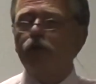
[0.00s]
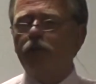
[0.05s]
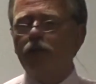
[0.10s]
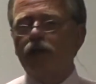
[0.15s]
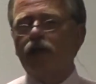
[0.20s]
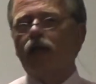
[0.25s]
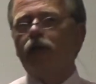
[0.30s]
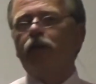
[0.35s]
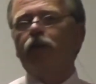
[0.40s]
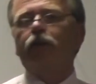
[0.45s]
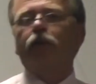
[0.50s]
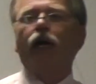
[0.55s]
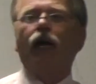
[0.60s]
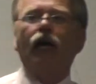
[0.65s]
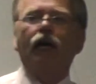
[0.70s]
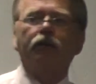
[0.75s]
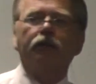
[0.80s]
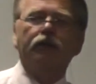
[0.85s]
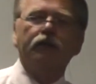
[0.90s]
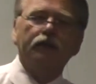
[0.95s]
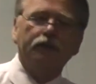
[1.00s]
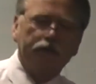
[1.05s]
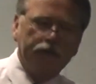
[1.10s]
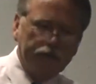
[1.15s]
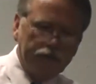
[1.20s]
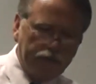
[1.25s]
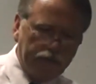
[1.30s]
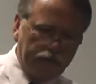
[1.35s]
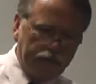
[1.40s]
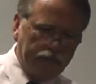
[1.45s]
you pick up a Bible,
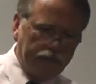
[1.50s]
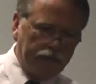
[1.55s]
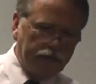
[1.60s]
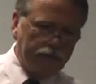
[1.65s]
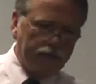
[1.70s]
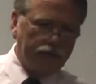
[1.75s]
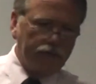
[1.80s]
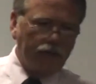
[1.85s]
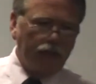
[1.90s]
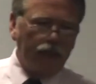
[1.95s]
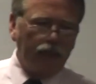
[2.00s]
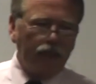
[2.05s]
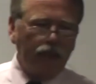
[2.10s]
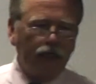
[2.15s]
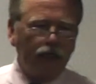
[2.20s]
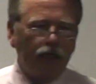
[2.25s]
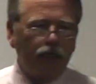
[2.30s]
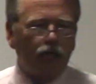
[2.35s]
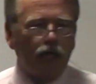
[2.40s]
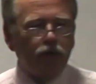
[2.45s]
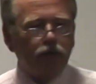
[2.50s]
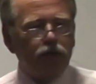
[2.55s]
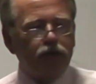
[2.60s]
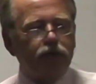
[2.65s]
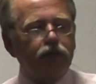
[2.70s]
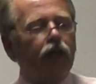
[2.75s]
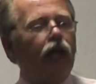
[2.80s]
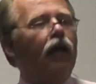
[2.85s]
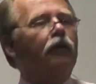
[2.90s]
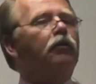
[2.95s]
Every
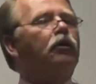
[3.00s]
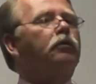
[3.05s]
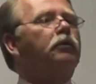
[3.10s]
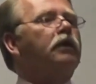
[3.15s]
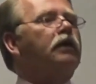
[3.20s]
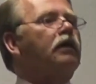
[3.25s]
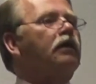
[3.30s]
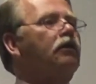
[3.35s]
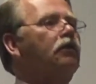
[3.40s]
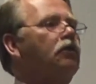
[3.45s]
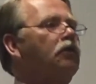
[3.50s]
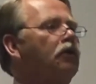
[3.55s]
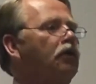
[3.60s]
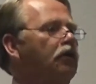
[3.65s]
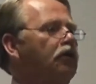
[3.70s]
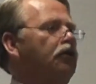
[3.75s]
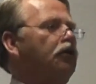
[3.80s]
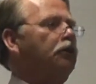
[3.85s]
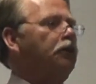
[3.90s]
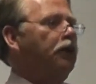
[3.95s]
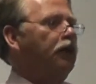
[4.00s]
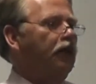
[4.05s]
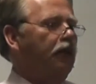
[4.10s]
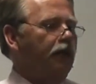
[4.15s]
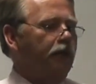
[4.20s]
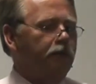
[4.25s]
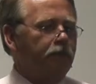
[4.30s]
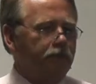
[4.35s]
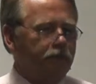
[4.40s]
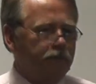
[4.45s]
time you begin to worship
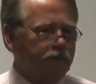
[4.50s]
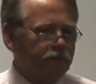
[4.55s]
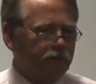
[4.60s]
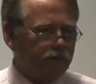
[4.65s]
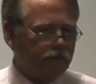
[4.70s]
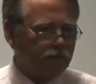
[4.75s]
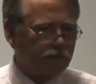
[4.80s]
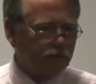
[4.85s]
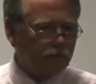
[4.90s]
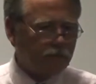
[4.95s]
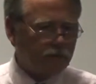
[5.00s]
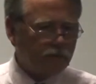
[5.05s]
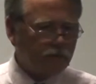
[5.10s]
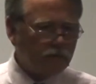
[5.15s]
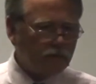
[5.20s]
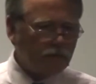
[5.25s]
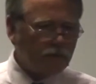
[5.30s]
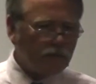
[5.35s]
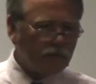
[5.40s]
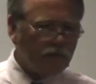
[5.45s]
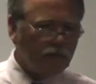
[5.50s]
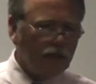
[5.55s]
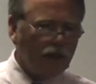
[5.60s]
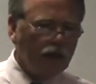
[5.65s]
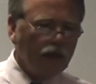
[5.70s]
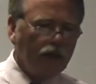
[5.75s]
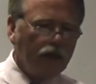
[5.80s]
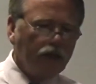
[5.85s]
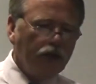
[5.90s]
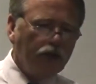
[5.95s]
Him,
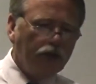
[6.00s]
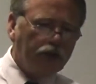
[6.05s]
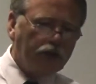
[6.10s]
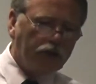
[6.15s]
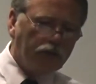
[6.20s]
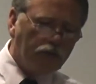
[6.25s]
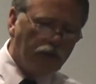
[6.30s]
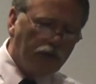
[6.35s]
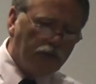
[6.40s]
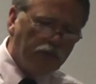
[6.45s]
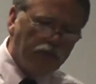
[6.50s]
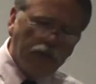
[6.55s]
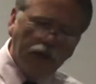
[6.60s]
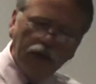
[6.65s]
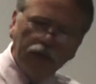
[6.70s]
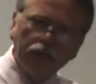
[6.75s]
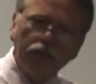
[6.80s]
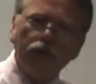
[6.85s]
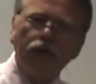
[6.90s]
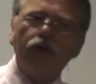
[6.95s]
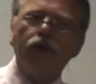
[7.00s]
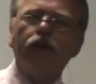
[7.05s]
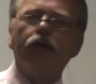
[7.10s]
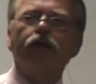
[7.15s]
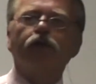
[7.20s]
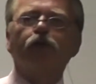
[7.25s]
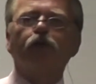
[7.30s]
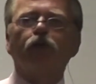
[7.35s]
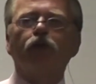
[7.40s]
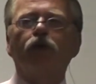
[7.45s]
you can remember
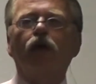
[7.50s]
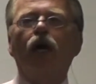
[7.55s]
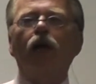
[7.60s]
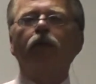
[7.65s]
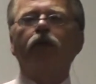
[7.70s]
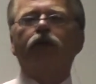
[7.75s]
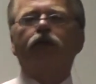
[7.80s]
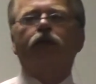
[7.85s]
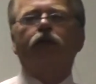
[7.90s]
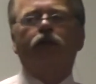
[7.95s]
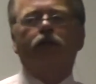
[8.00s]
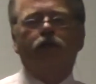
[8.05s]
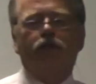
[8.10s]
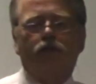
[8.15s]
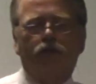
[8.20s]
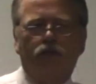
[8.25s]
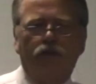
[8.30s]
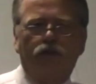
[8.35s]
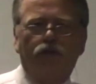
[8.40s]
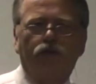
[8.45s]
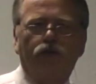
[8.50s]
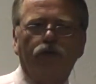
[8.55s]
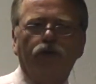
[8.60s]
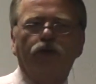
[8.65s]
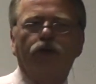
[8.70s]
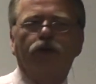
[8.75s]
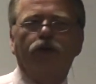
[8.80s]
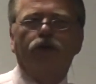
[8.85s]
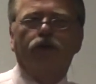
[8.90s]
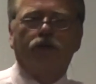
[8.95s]
His promises to
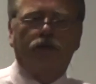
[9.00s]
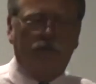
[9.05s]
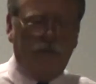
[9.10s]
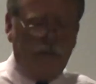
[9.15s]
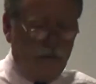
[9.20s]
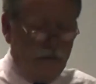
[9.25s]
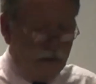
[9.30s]
you.